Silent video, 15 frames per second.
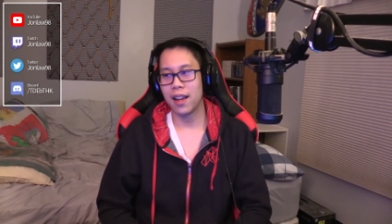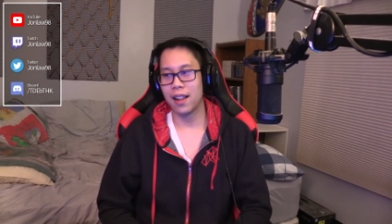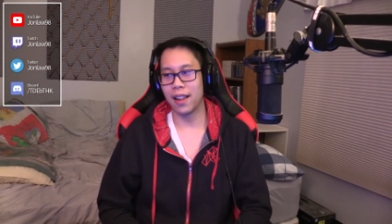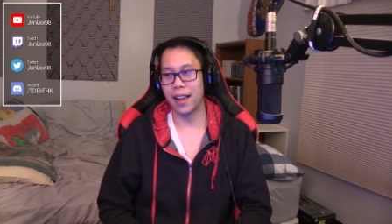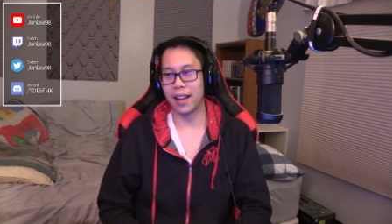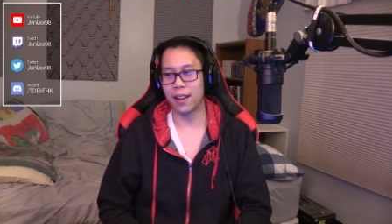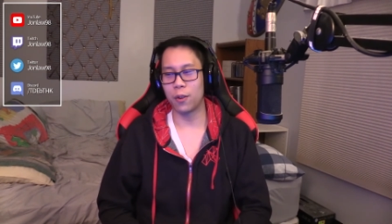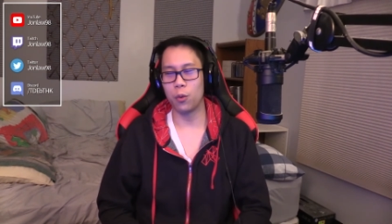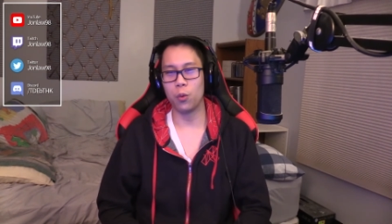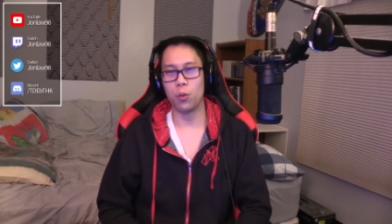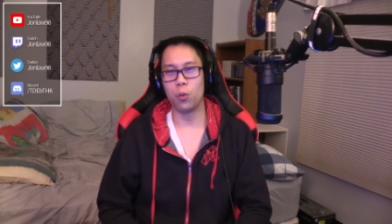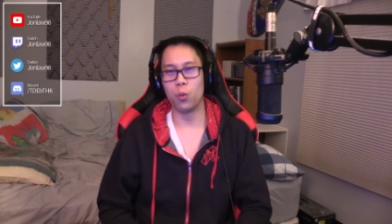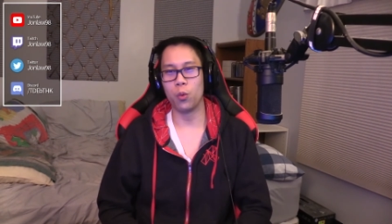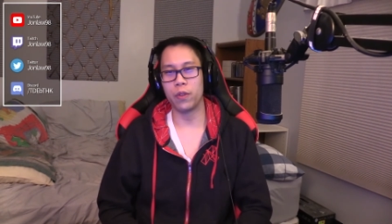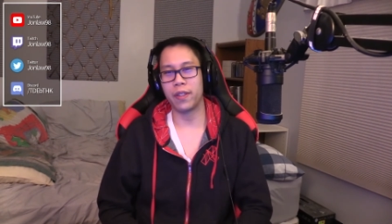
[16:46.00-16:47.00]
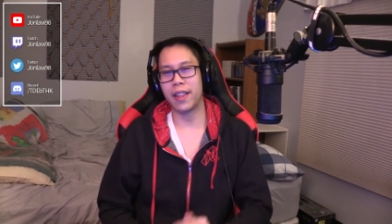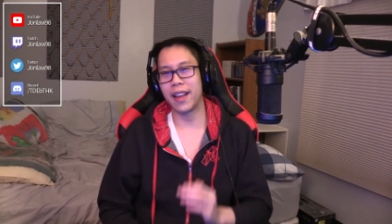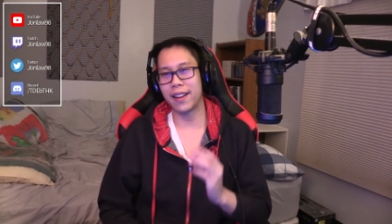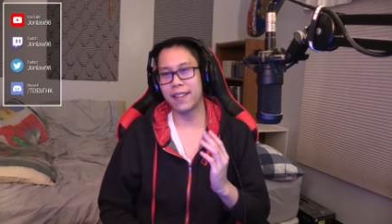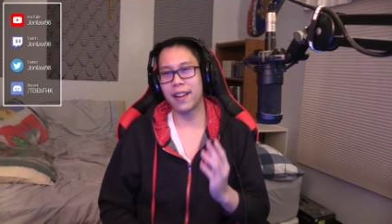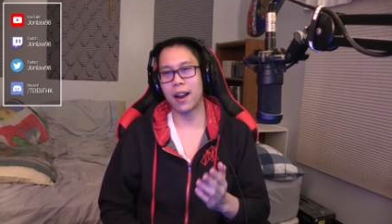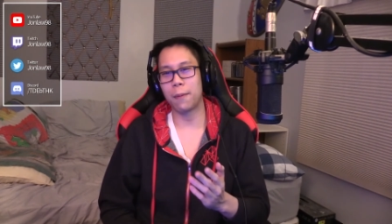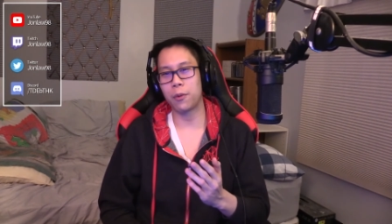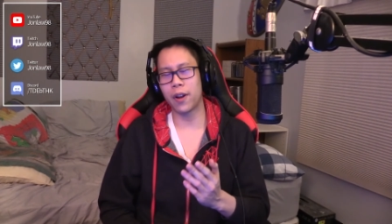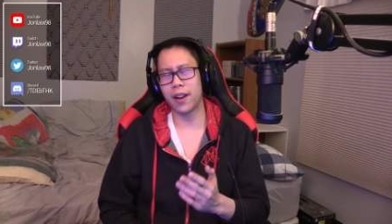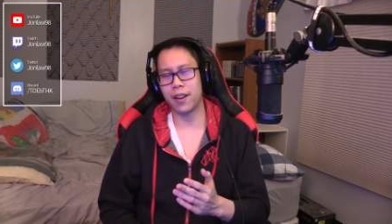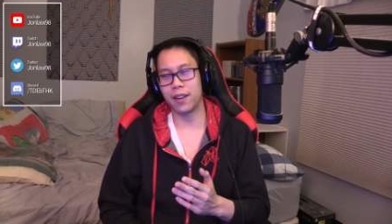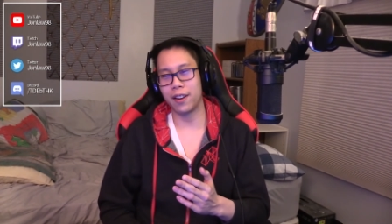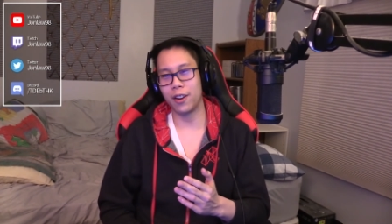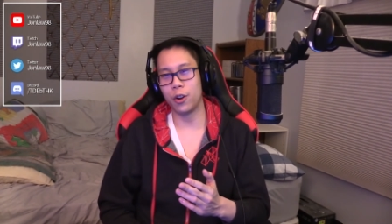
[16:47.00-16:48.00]
like, things that I'm trying
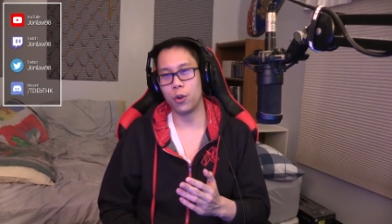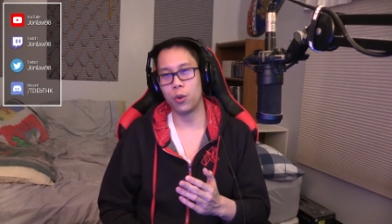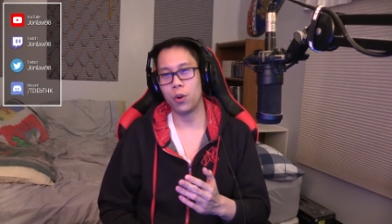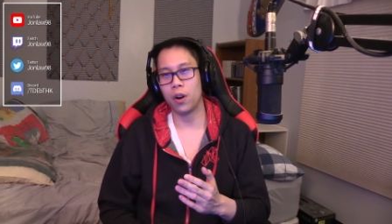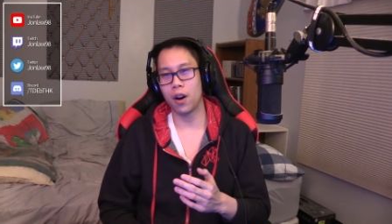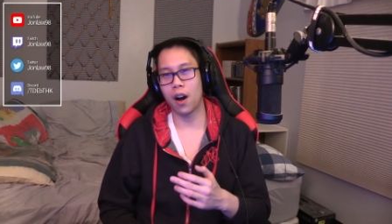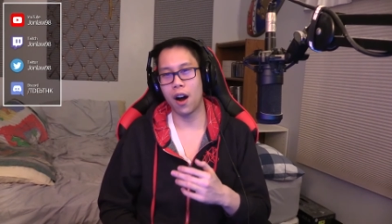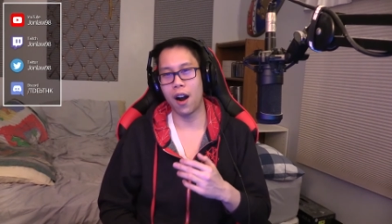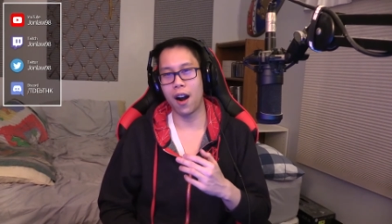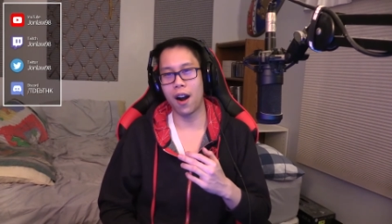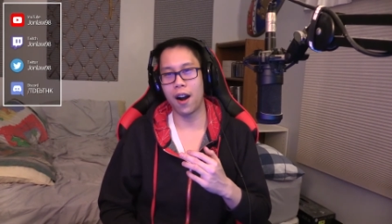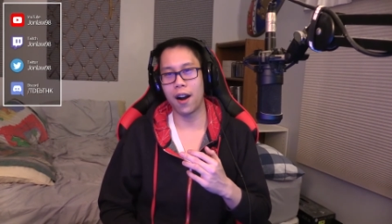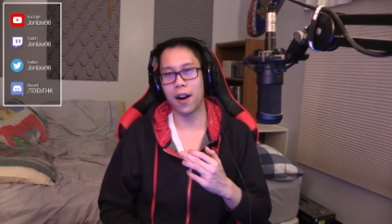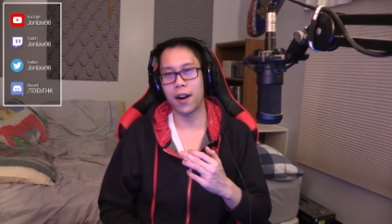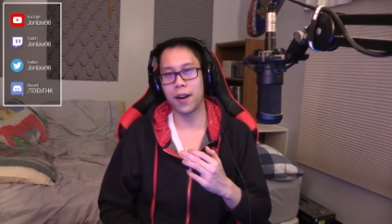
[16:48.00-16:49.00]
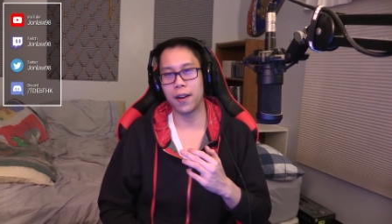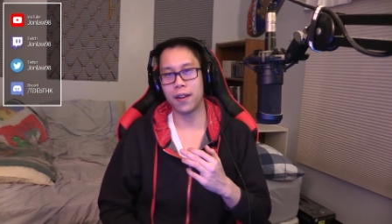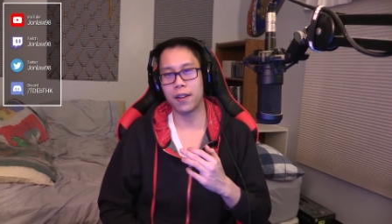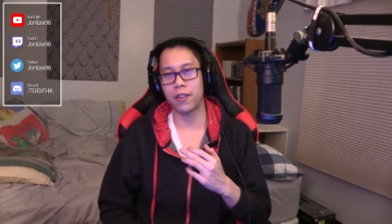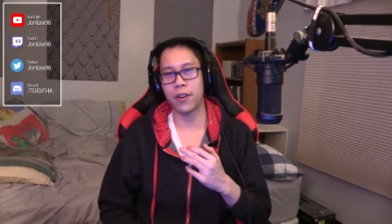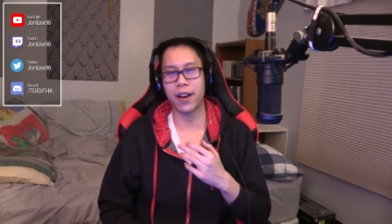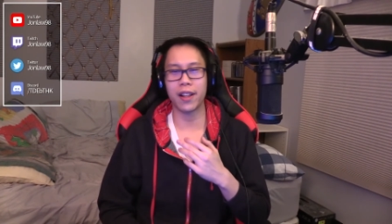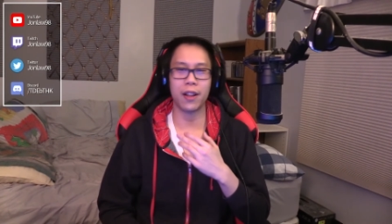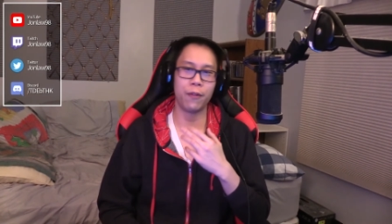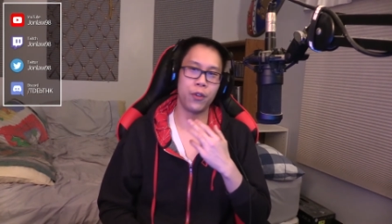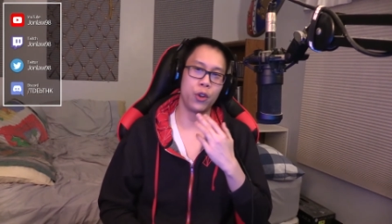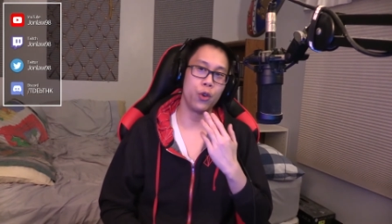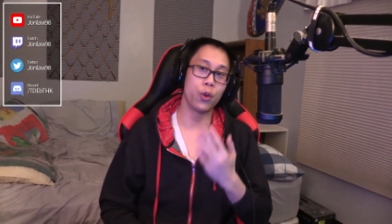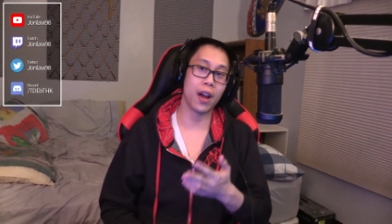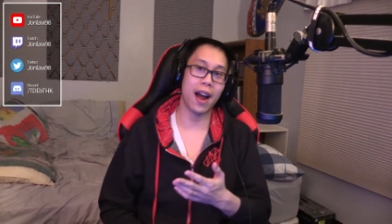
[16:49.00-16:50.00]
to do are try to give
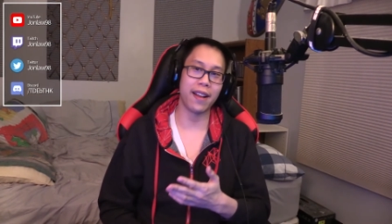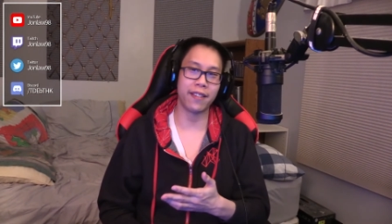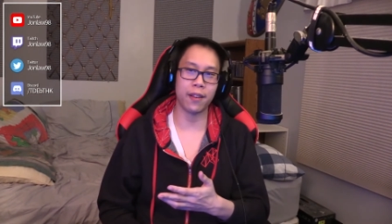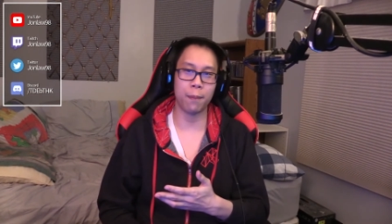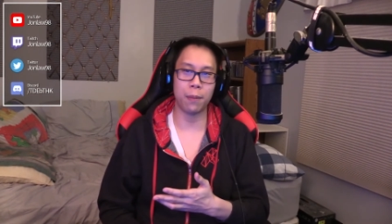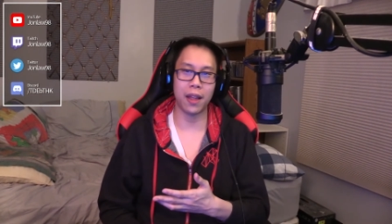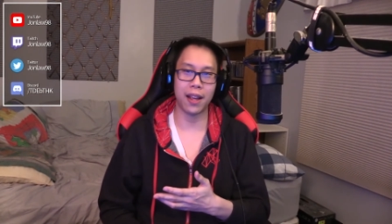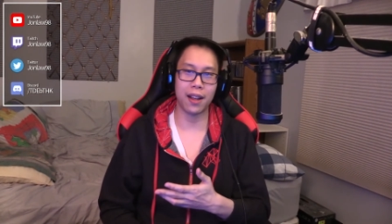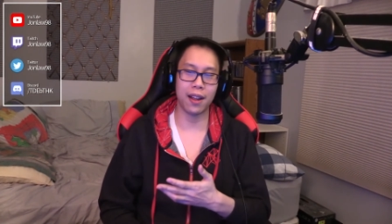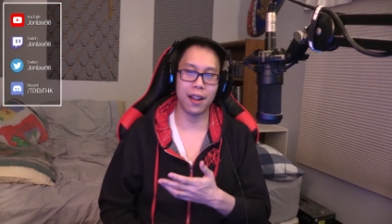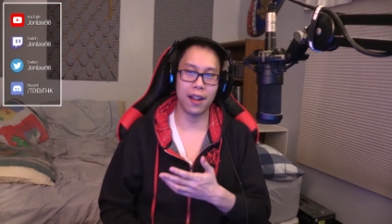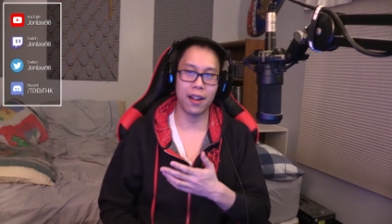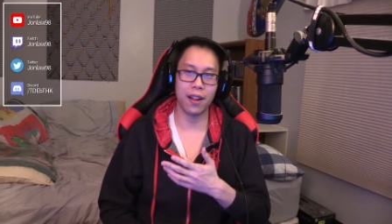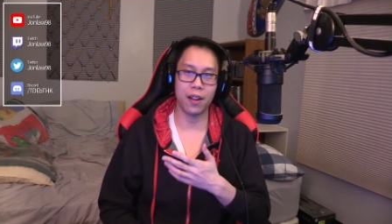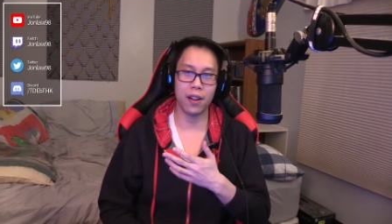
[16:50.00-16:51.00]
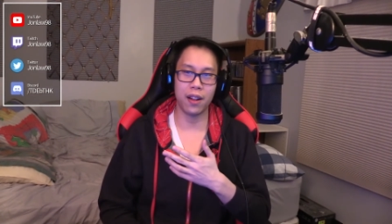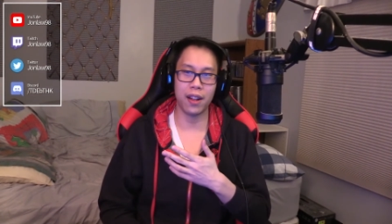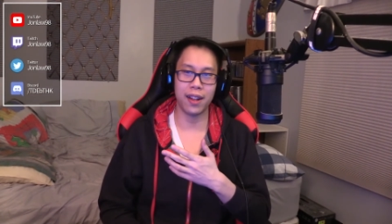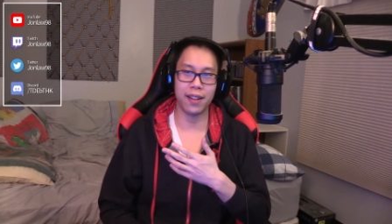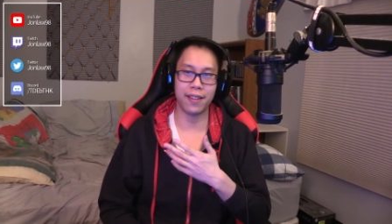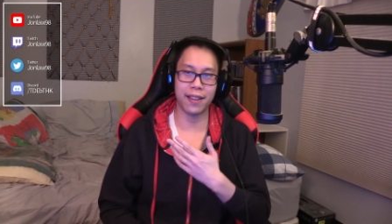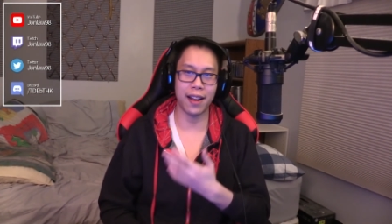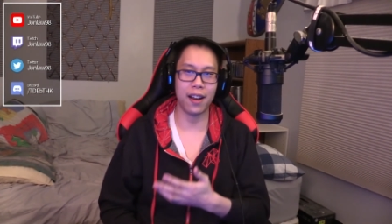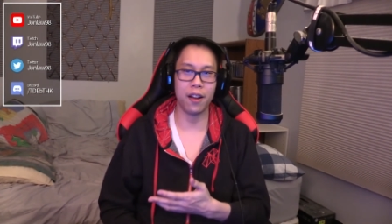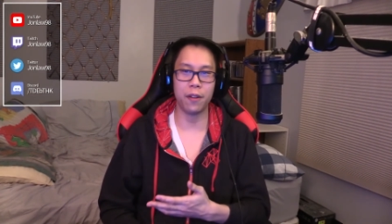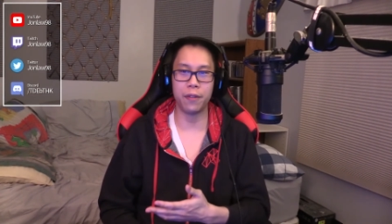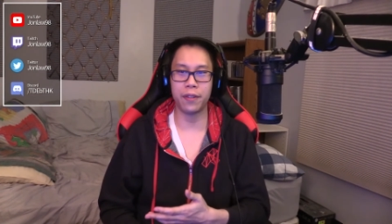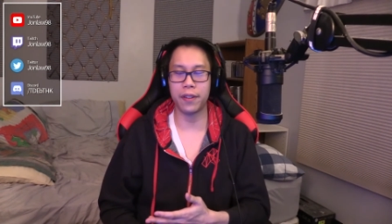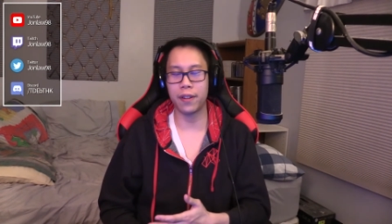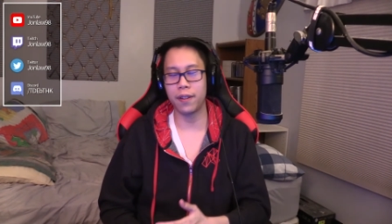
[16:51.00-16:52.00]
you guys something,
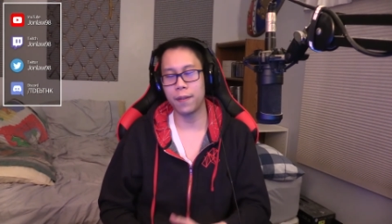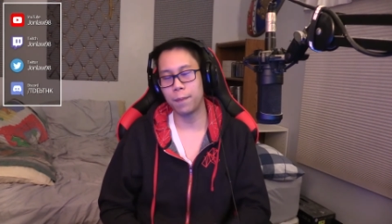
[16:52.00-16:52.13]
incentives.